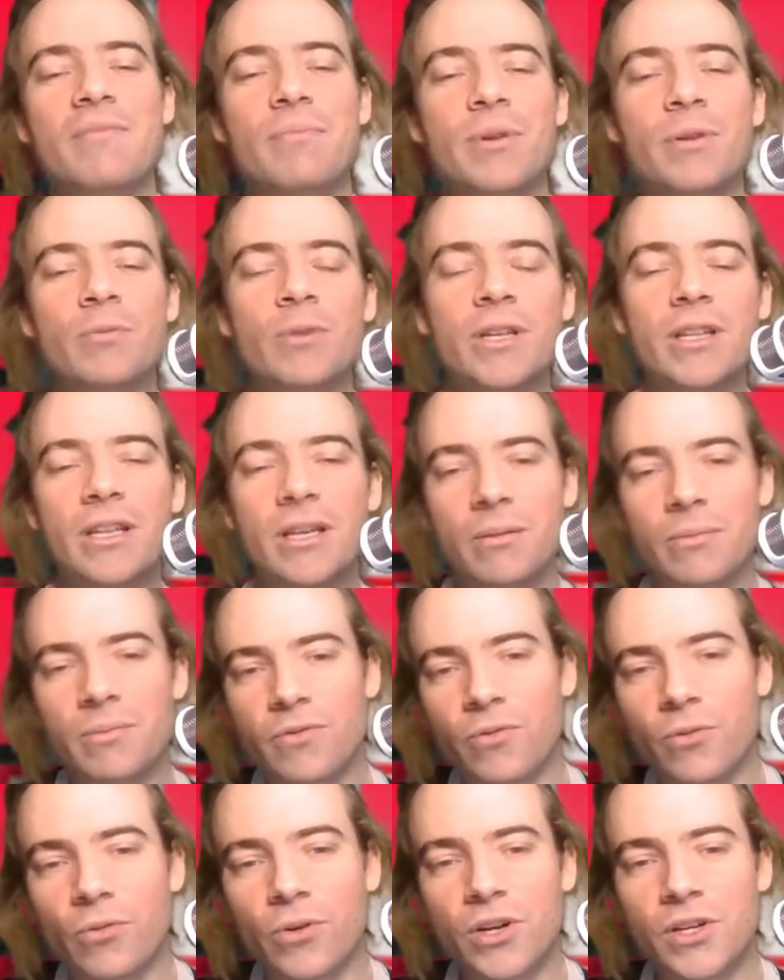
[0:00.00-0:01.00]
been with him
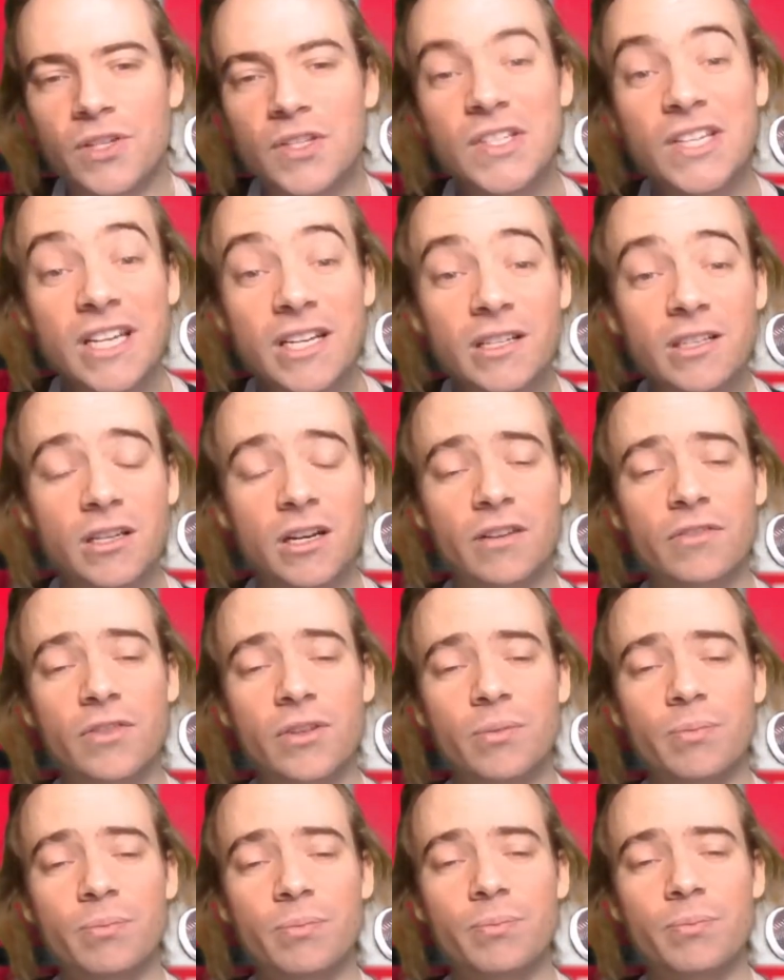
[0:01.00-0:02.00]
for six of
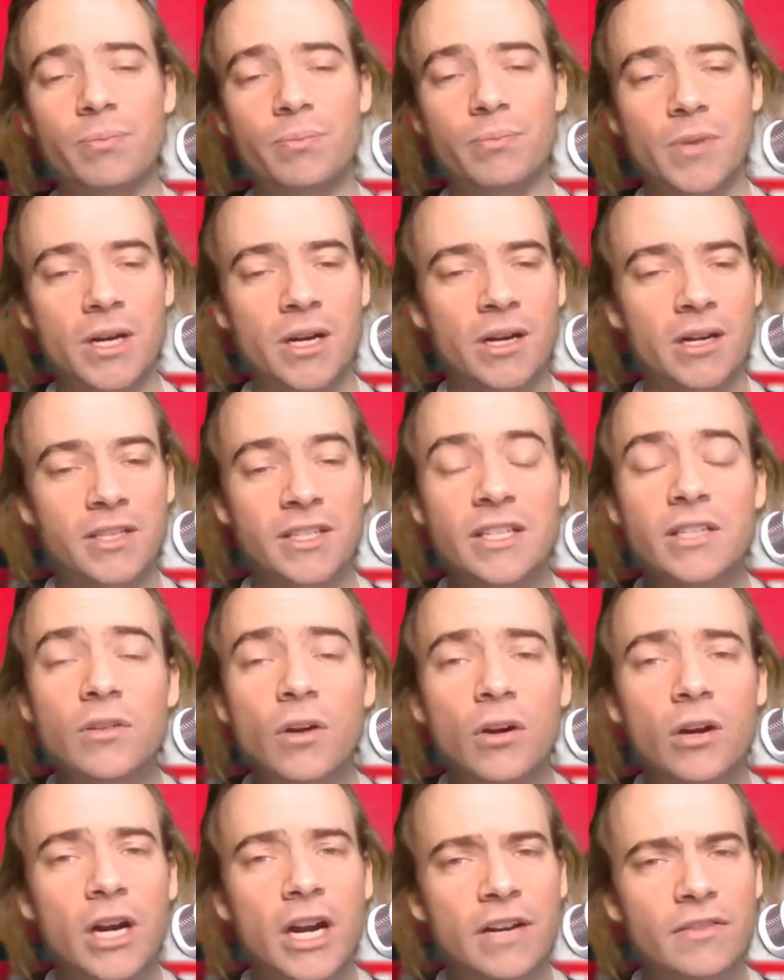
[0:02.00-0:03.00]
the uh, six
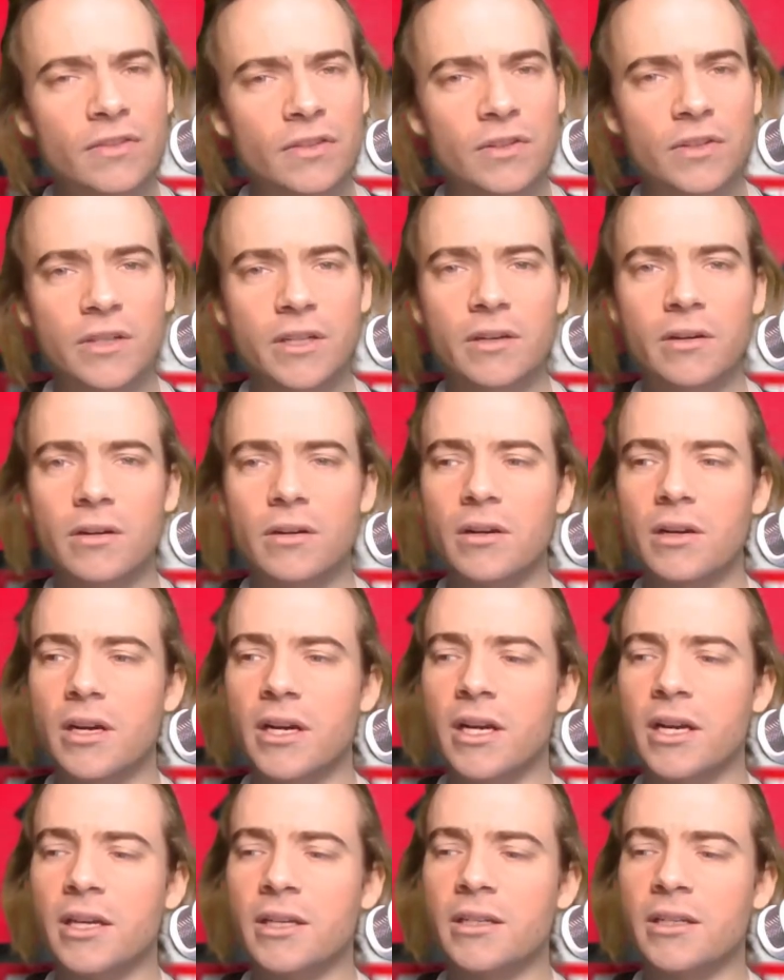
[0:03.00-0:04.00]
archives this year,
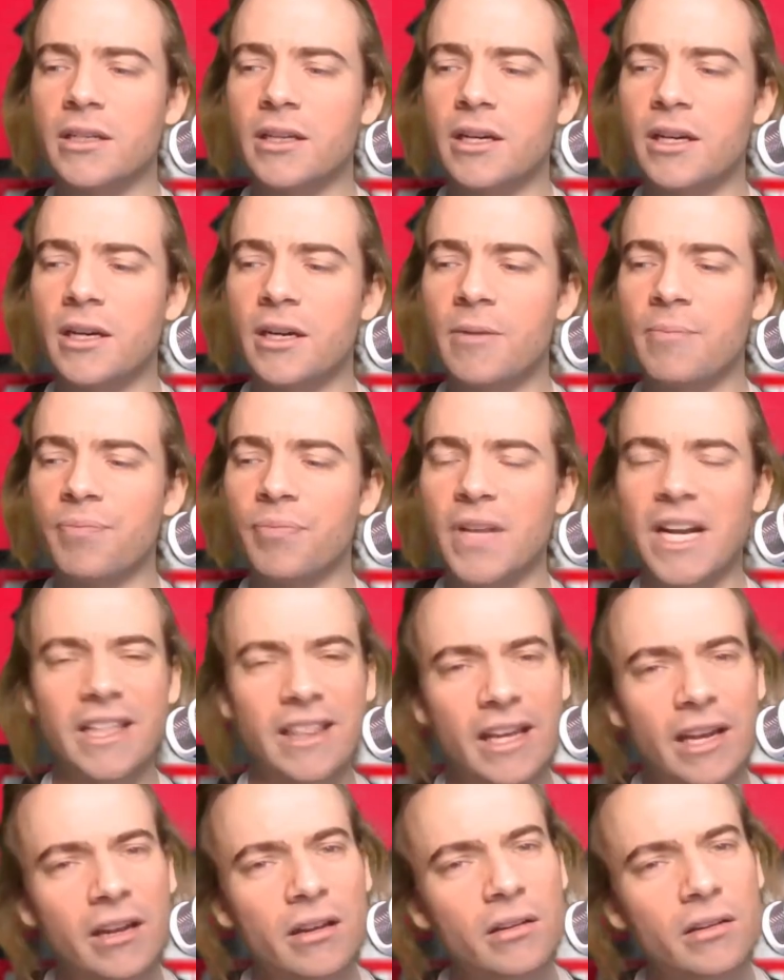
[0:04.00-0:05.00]
and um, I
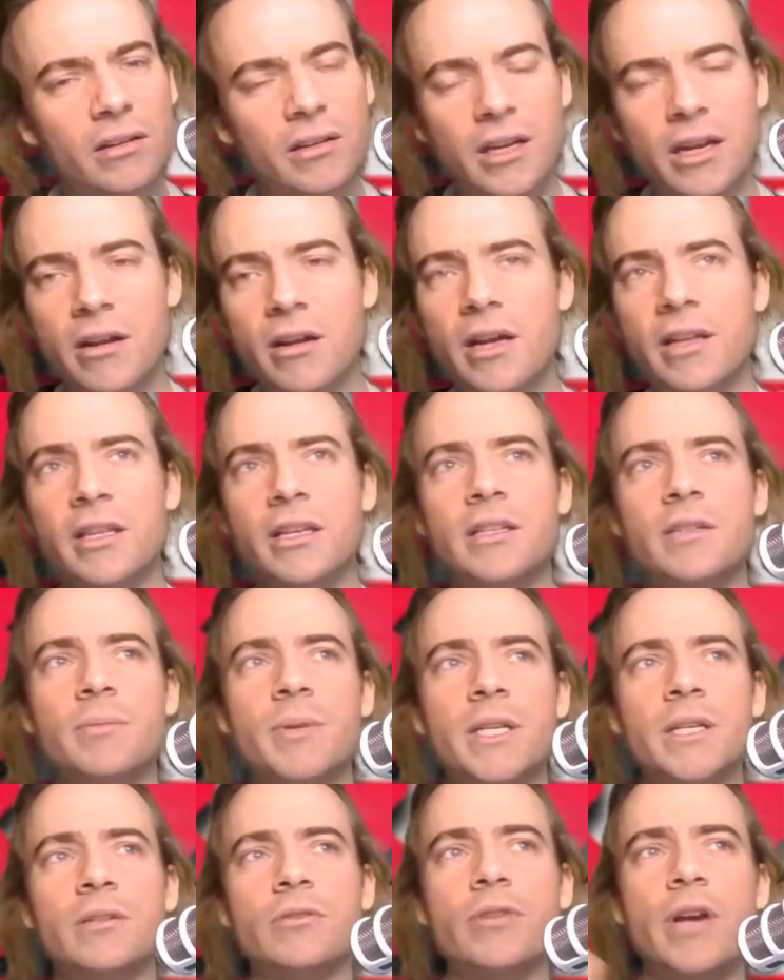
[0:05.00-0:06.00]
think I, I think it's
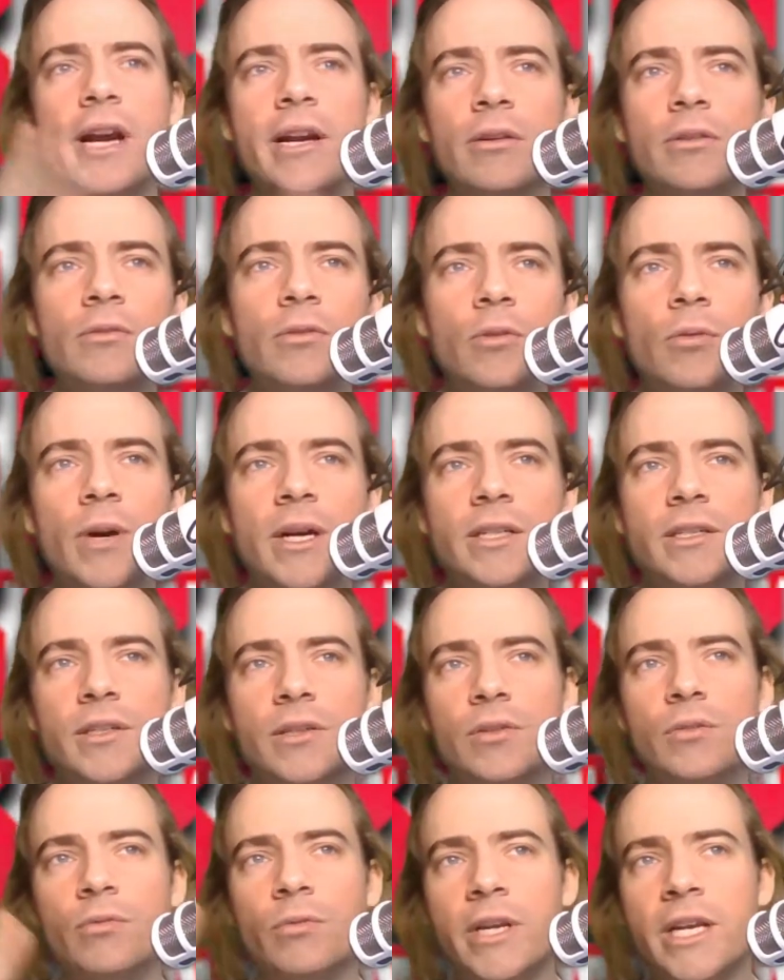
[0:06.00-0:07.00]
been Dragon
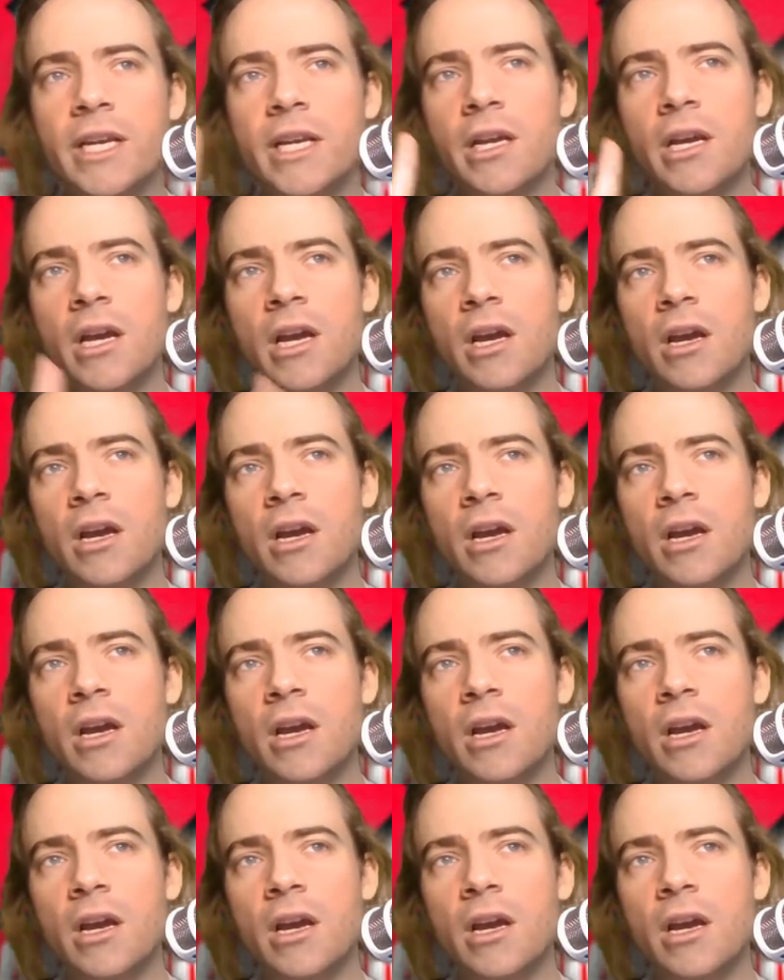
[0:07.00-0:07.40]
Quest three,